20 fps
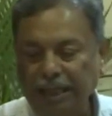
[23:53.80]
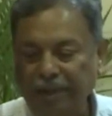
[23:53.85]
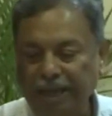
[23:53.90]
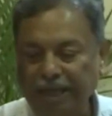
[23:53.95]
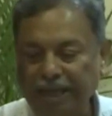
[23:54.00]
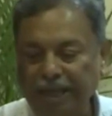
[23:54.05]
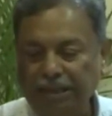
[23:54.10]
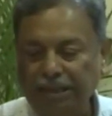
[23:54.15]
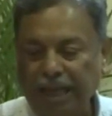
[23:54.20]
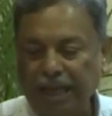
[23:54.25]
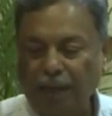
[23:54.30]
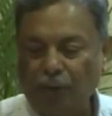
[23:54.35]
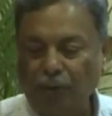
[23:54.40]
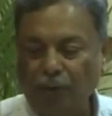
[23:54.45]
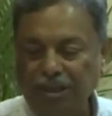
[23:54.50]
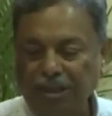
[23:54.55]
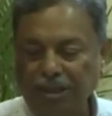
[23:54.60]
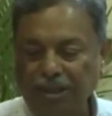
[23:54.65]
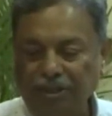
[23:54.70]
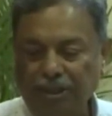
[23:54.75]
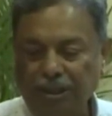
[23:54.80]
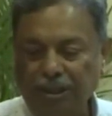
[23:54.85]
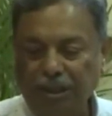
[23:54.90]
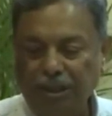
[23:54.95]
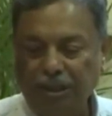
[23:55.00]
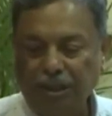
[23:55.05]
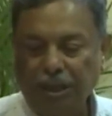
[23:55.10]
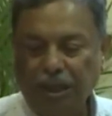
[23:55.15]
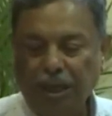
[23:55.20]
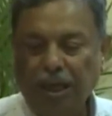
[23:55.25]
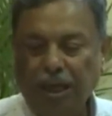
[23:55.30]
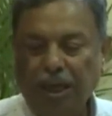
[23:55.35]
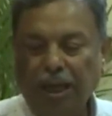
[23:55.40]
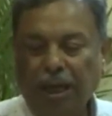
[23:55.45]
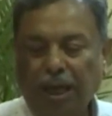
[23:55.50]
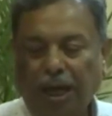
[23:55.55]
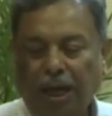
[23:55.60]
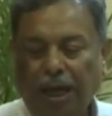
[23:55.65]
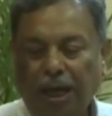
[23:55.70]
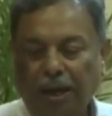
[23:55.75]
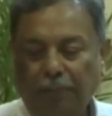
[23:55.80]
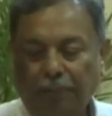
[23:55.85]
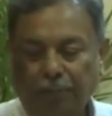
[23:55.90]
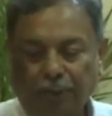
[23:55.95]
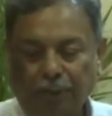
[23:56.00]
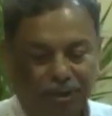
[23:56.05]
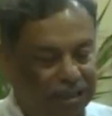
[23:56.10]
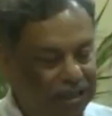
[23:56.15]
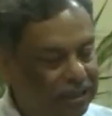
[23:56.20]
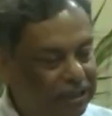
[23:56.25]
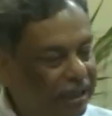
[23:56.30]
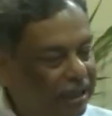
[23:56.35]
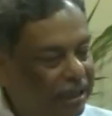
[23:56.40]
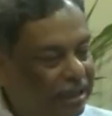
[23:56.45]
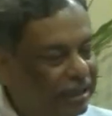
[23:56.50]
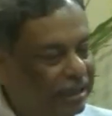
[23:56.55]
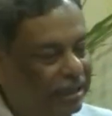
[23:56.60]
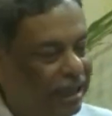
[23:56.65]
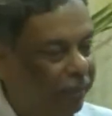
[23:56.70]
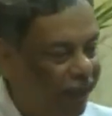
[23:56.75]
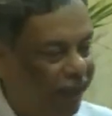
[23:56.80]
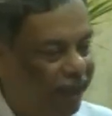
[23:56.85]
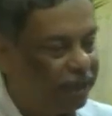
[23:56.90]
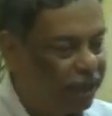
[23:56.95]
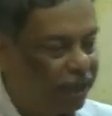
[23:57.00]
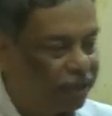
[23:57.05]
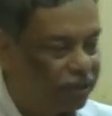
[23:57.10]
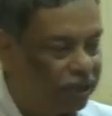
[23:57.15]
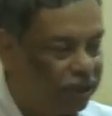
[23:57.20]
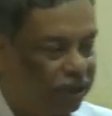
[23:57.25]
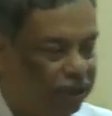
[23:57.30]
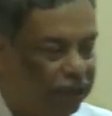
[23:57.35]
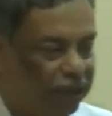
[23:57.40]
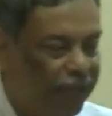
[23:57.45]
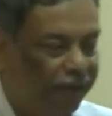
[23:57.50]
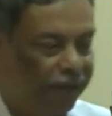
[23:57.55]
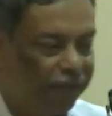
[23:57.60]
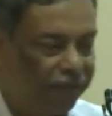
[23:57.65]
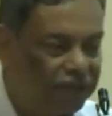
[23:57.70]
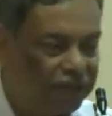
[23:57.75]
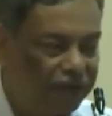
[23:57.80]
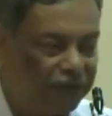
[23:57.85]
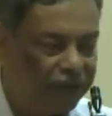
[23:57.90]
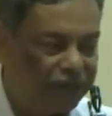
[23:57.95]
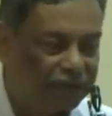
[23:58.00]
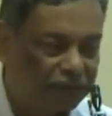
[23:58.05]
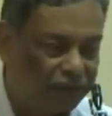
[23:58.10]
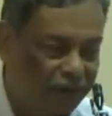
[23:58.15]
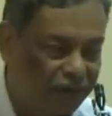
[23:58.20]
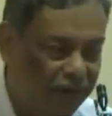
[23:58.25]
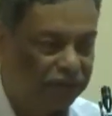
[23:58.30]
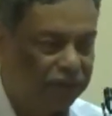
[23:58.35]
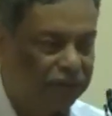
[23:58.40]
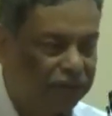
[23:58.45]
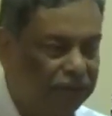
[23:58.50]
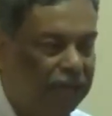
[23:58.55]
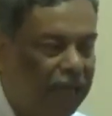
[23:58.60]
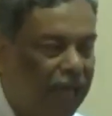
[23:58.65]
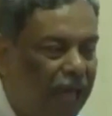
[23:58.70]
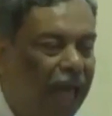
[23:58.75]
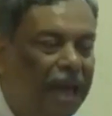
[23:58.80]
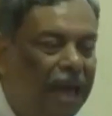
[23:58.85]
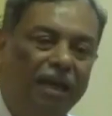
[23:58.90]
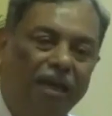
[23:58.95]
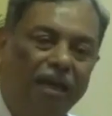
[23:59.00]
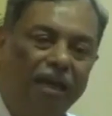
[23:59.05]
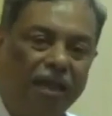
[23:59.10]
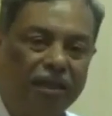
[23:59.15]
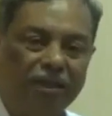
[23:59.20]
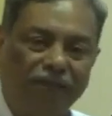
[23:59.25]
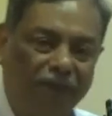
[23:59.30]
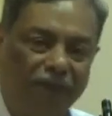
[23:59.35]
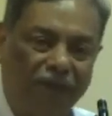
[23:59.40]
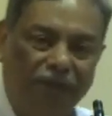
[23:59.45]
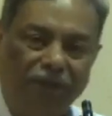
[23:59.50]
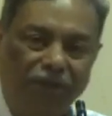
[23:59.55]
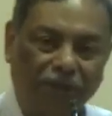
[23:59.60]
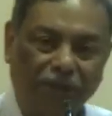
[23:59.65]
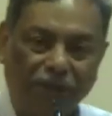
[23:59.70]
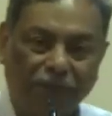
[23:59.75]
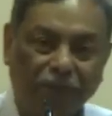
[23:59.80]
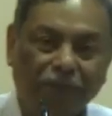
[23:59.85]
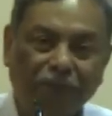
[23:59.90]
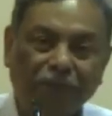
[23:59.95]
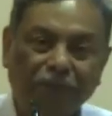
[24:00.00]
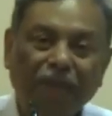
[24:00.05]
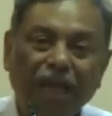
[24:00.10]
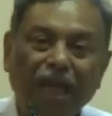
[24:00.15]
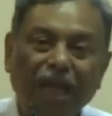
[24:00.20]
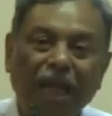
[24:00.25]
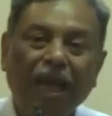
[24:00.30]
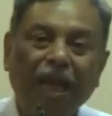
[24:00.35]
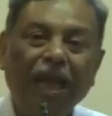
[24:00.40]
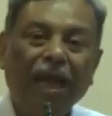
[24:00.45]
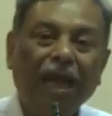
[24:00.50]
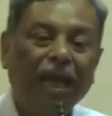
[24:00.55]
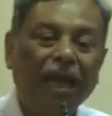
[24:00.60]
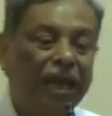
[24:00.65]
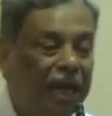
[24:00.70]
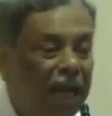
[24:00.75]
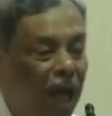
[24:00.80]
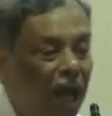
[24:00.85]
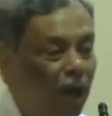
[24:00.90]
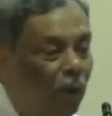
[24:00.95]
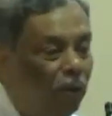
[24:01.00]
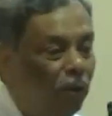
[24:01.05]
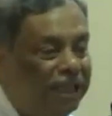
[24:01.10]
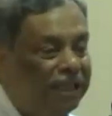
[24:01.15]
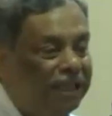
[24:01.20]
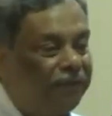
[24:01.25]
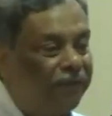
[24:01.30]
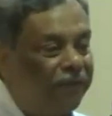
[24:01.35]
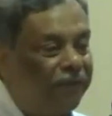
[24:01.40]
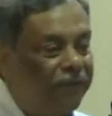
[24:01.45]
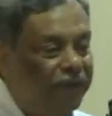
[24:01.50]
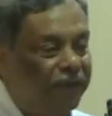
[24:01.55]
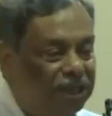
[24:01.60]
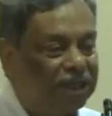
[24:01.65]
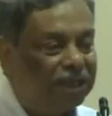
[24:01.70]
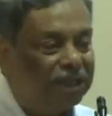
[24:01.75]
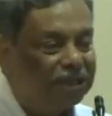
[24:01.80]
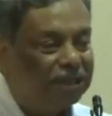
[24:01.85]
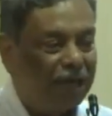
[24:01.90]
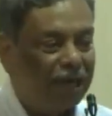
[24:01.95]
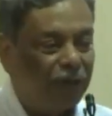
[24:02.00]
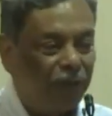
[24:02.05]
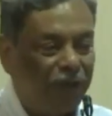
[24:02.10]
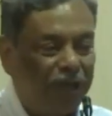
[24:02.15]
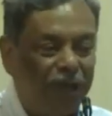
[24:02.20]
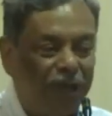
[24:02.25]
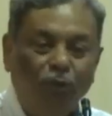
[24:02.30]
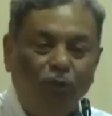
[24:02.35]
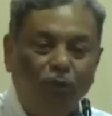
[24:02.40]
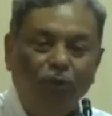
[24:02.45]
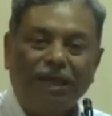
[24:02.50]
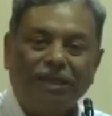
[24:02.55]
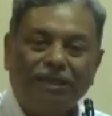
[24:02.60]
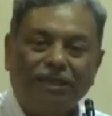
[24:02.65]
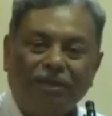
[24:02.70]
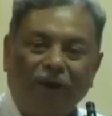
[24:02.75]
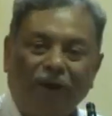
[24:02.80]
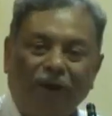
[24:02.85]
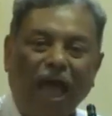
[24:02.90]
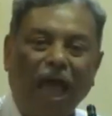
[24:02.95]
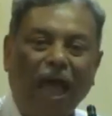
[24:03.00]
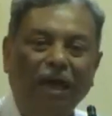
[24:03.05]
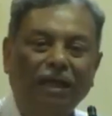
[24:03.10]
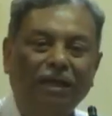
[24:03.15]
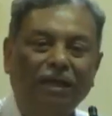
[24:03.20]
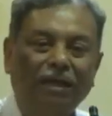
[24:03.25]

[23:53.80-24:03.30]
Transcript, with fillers: that image acquisition uh, processing, segmentation, feature extraction, and classification. Now, these features that we use